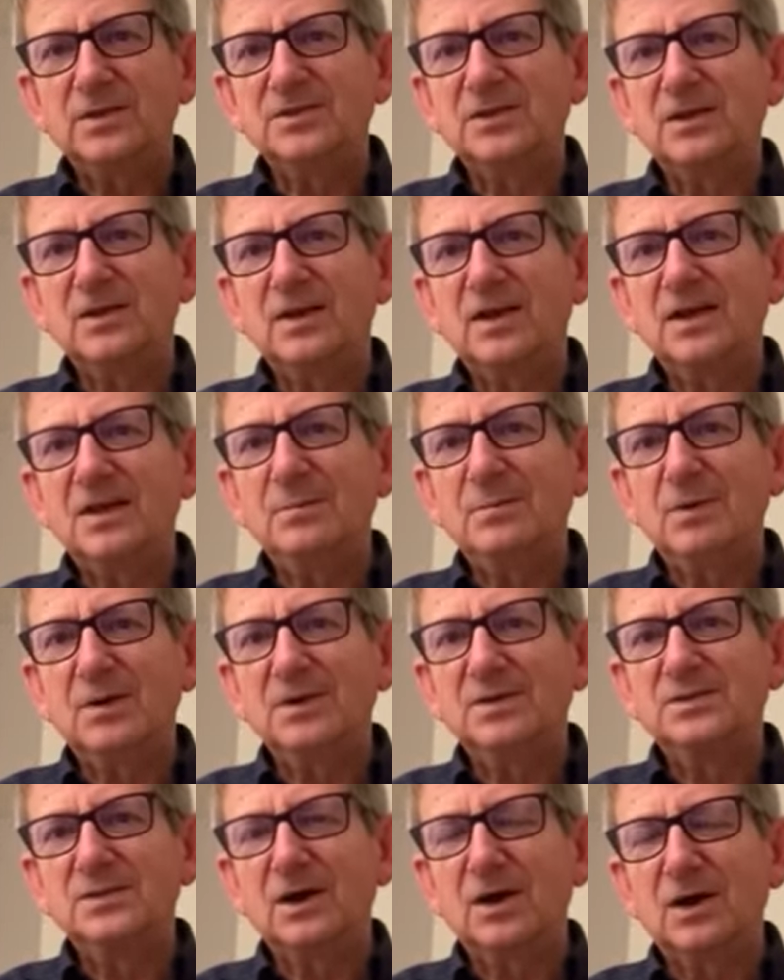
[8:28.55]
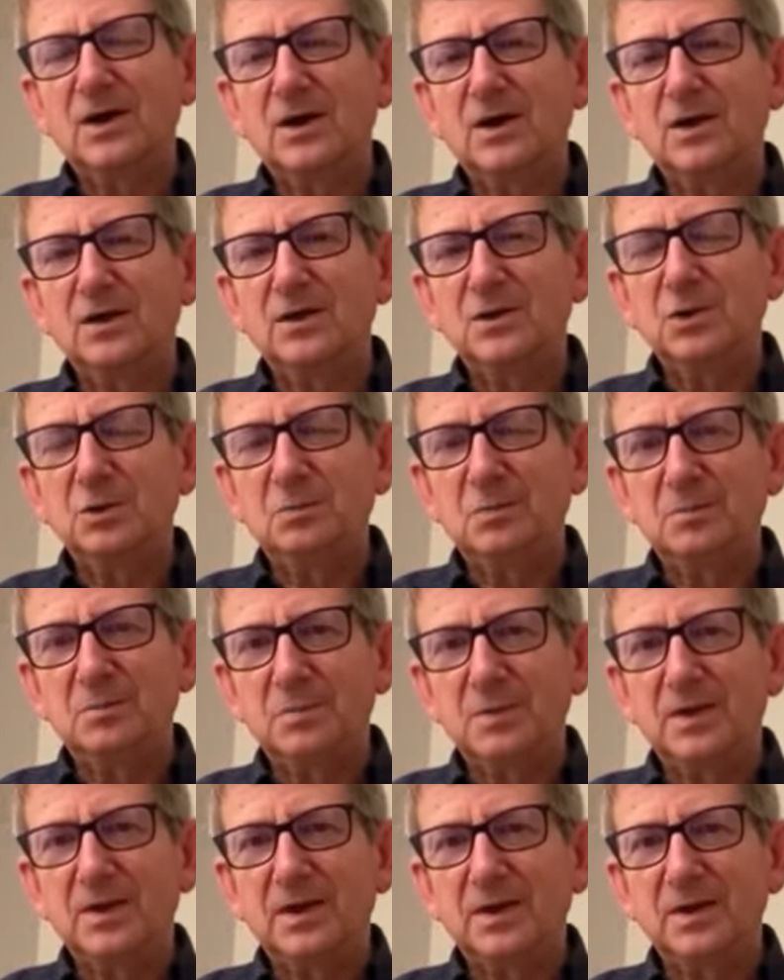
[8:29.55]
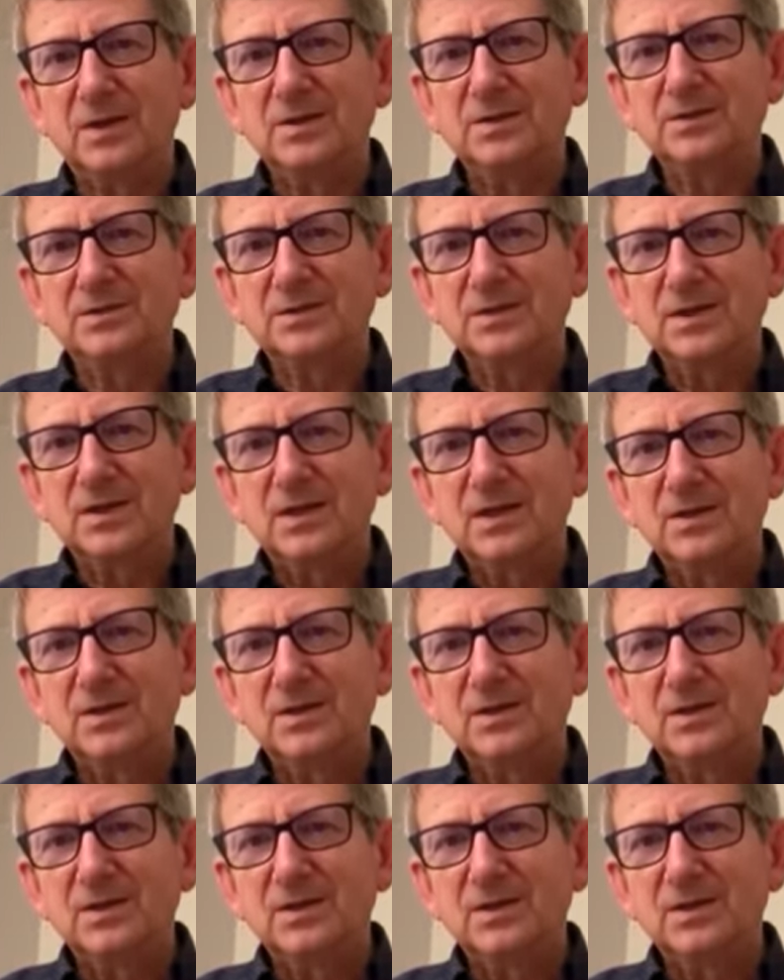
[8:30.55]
as our enemies are human beings,